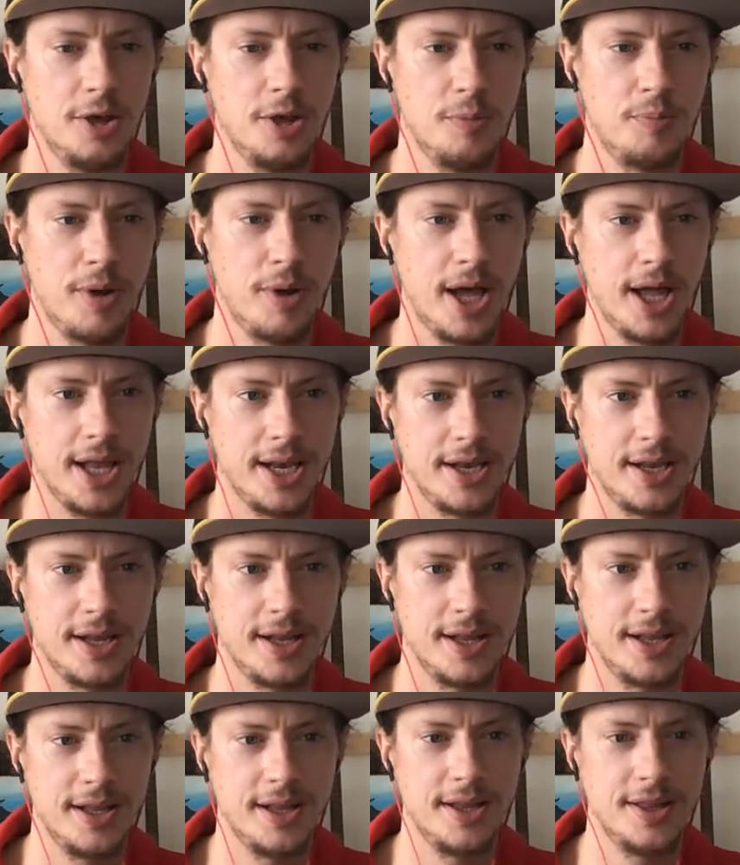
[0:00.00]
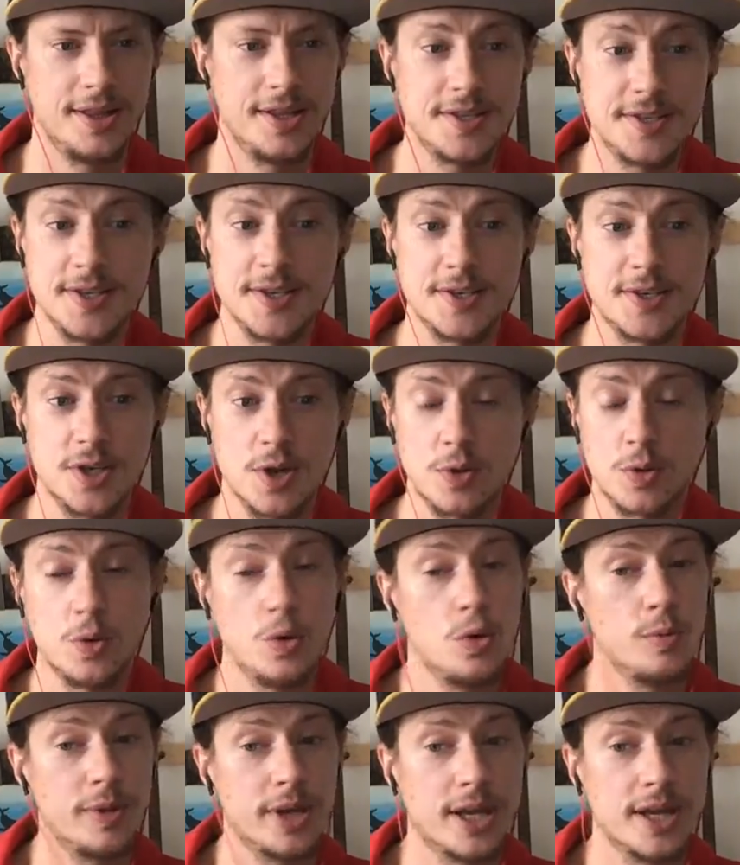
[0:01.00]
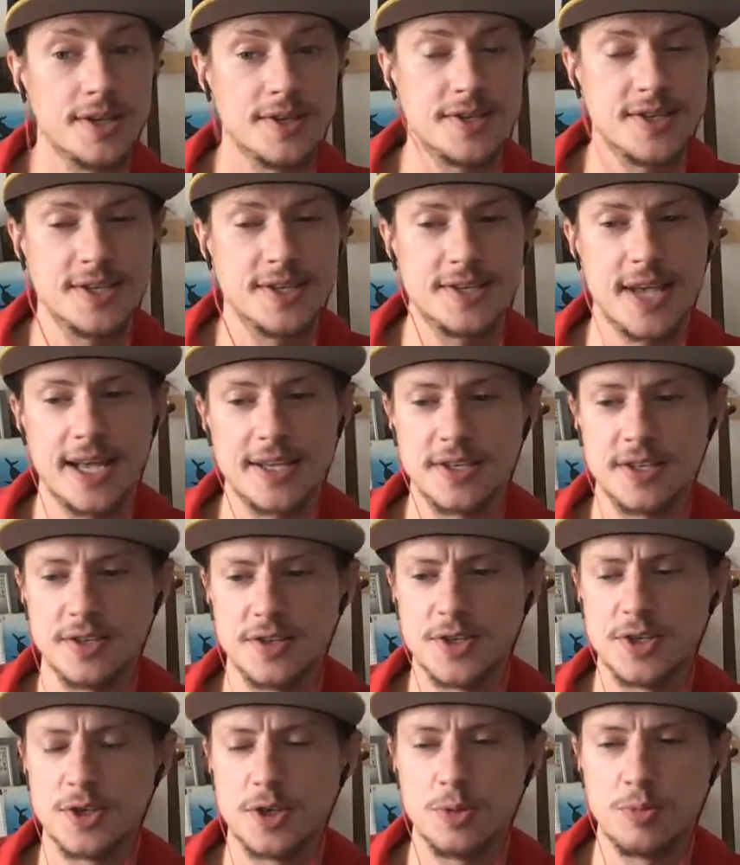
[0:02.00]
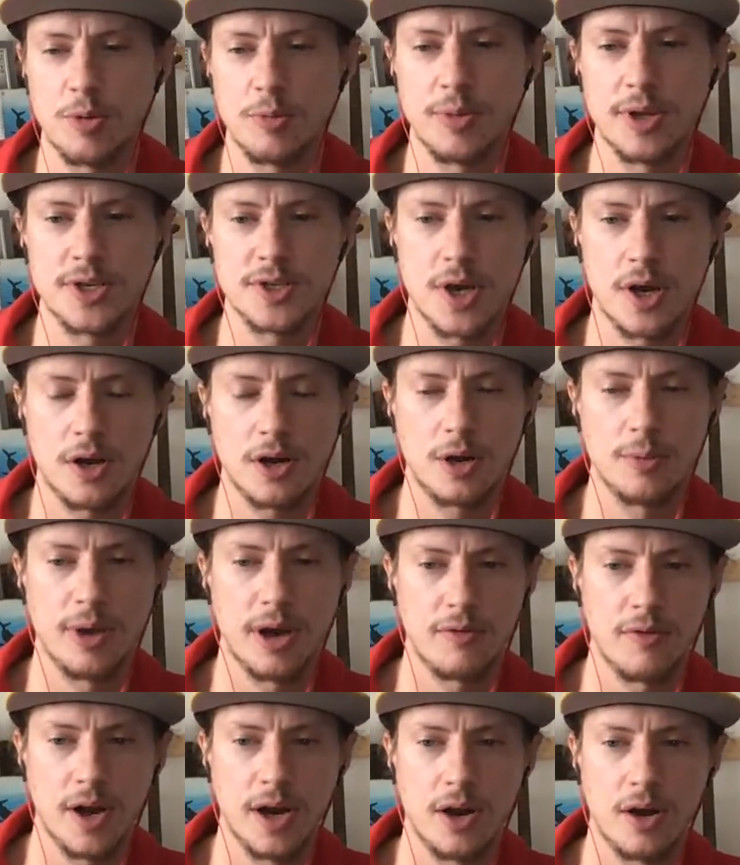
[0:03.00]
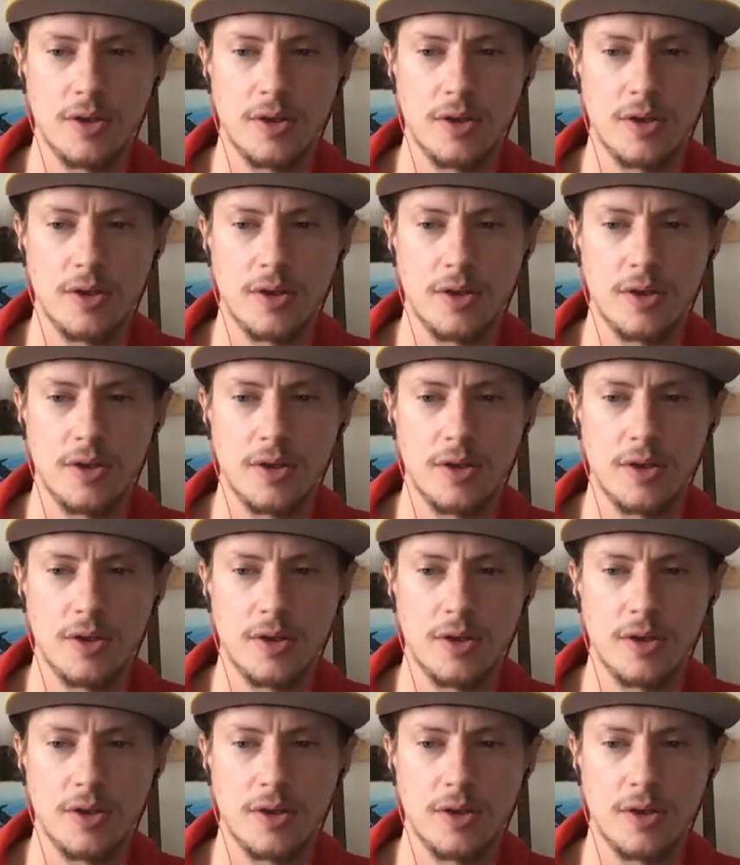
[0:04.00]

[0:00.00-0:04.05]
But this is so cool because this hasn't super been talked about, right?